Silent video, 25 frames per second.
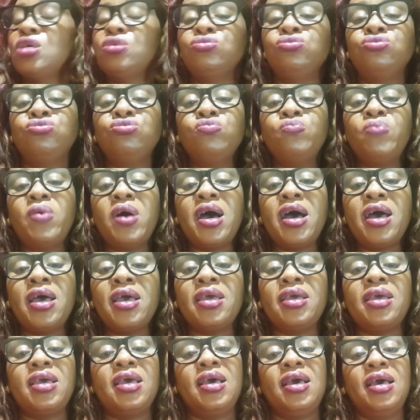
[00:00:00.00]

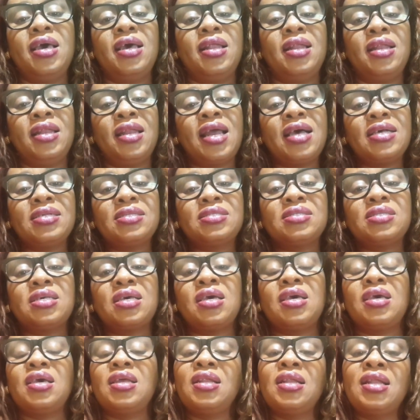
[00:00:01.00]
Dubai last
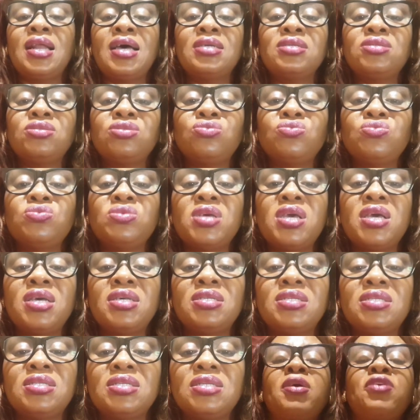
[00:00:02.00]
2
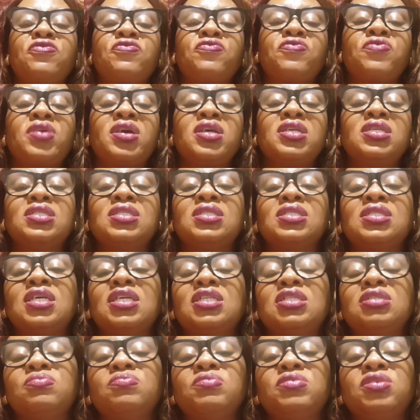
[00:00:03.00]
years. My friends
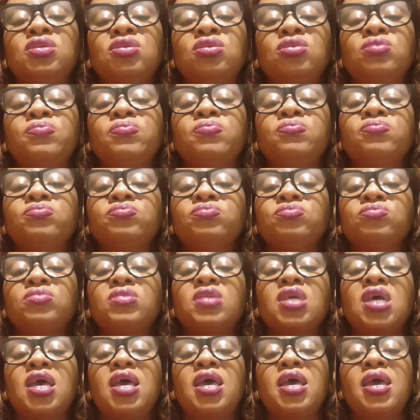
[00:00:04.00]
sent me
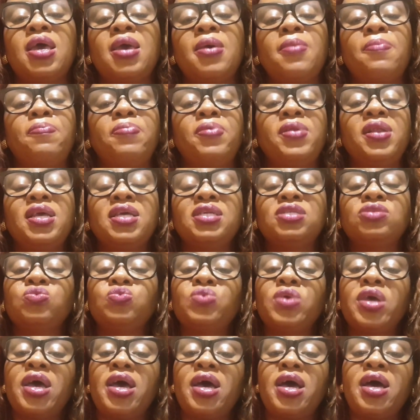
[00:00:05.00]
a place
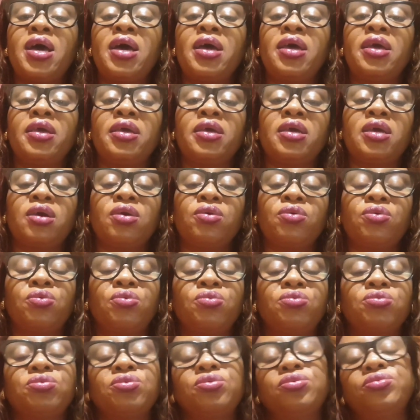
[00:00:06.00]
where I can
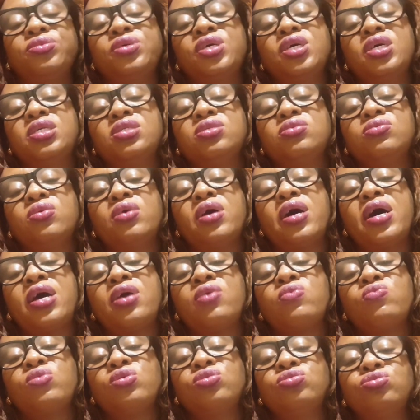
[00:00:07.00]
go. So
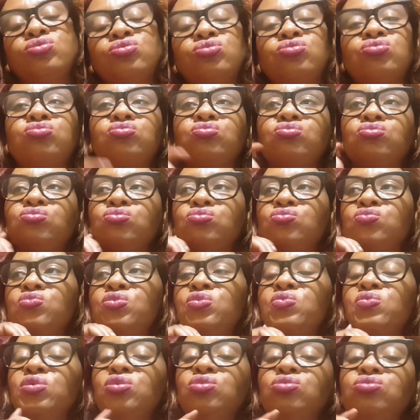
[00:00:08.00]
we went
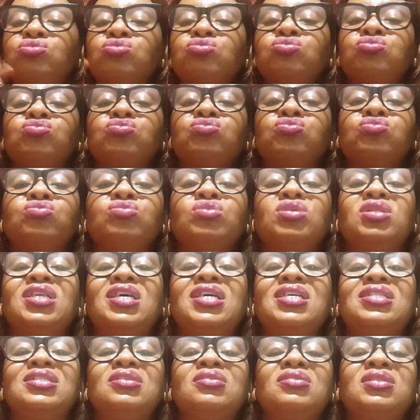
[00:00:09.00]
to
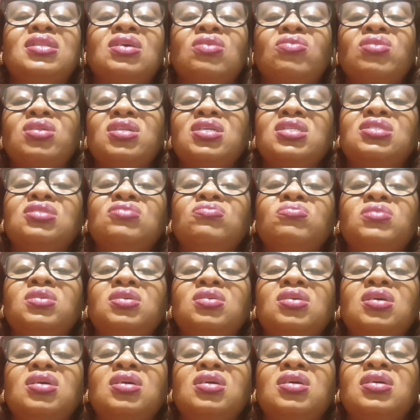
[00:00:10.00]
they call it
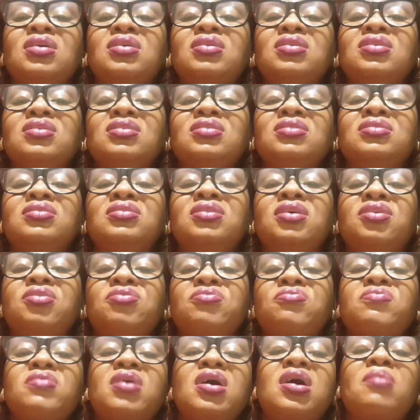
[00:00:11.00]

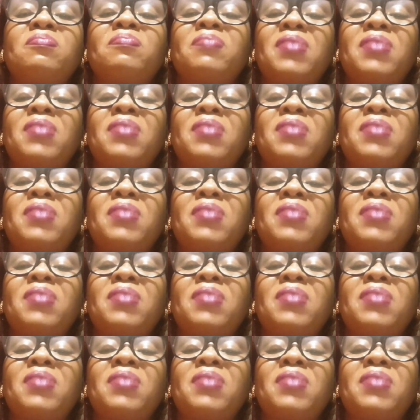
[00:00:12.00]
Deira